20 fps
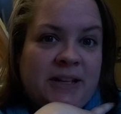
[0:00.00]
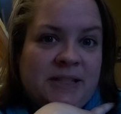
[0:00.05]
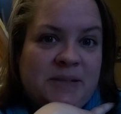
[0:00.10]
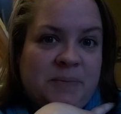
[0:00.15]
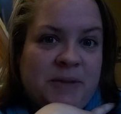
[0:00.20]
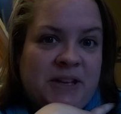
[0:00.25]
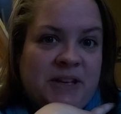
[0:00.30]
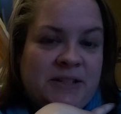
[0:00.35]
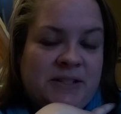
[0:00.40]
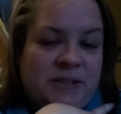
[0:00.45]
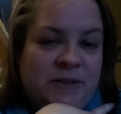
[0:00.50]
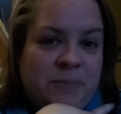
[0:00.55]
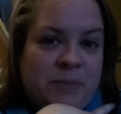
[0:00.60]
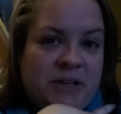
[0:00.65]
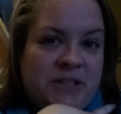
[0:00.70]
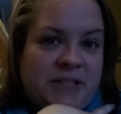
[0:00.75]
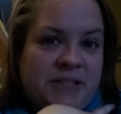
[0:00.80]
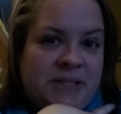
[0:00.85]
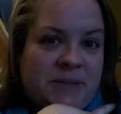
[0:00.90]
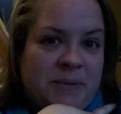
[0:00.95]
it's because you
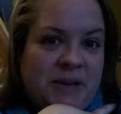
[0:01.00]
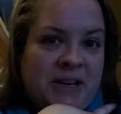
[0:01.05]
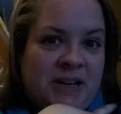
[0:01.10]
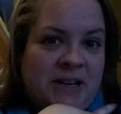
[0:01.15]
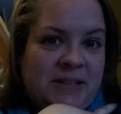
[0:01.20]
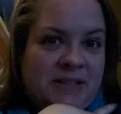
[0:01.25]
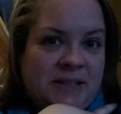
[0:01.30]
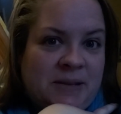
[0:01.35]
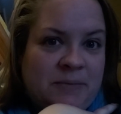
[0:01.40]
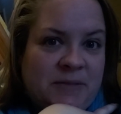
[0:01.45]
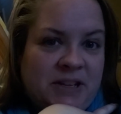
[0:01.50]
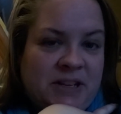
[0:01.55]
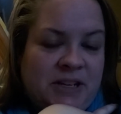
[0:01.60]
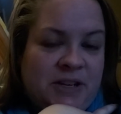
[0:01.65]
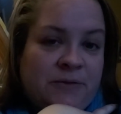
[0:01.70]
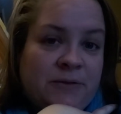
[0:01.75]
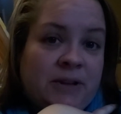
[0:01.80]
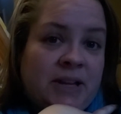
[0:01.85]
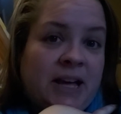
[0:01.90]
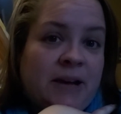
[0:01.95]
participated in something and
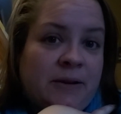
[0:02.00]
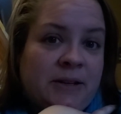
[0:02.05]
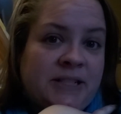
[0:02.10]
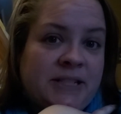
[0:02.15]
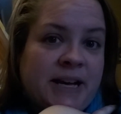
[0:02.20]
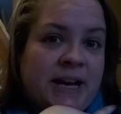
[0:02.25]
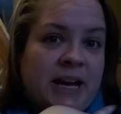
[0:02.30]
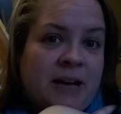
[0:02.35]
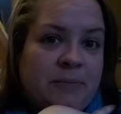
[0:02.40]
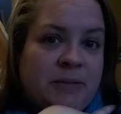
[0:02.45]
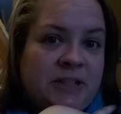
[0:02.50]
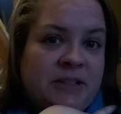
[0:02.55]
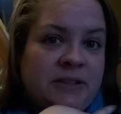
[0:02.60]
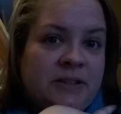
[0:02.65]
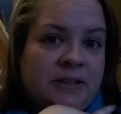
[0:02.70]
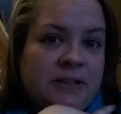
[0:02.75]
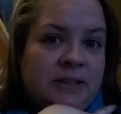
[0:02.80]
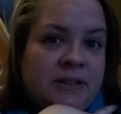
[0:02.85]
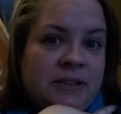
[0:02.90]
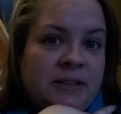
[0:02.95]
you've allowed it to happen.